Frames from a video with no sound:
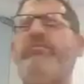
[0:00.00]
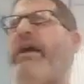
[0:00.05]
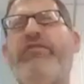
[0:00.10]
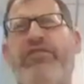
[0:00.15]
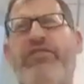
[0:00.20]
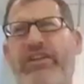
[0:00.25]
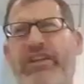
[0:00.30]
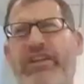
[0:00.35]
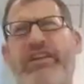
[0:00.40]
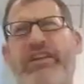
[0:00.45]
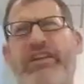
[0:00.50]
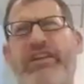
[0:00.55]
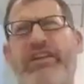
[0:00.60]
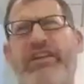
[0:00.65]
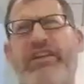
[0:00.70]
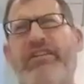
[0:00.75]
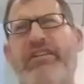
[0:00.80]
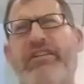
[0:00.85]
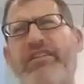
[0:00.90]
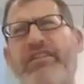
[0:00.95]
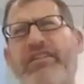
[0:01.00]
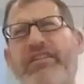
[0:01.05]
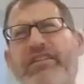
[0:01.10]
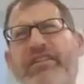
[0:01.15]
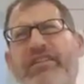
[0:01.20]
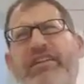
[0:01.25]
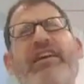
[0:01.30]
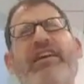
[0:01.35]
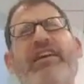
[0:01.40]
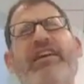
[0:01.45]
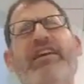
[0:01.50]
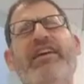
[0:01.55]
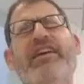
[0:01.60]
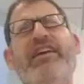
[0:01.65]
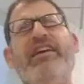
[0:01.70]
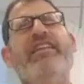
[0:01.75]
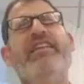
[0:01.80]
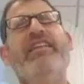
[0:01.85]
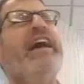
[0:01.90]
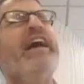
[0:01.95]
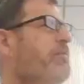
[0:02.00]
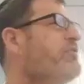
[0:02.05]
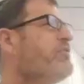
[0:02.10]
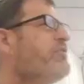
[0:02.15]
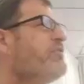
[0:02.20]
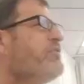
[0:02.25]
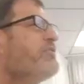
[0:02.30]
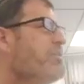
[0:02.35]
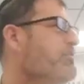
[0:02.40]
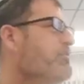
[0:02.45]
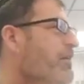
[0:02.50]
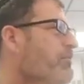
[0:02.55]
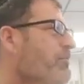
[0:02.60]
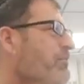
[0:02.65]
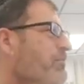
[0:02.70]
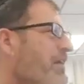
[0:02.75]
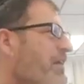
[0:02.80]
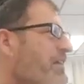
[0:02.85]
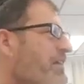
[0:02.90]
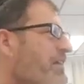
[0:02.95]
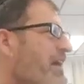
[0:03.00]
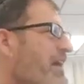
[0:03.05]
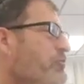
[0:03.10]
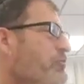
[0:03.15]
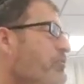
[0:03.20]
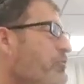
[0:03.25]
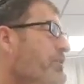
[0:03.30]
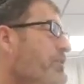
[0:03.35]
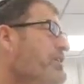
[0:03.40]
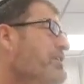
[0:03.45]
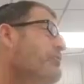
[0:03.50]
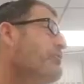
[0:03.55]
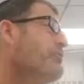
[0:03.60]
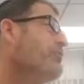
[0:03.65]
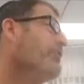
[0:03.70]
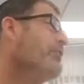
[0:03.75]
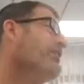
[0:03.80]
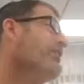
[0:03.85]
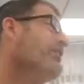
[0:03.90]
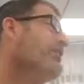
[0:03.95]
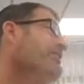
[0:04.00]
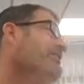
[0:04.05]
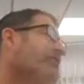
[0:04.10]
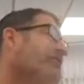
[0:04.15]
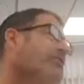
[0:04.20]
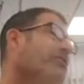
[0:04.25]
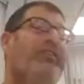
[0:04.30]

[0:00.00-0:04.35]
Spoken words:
but all respectfully. That's what and that's what we need to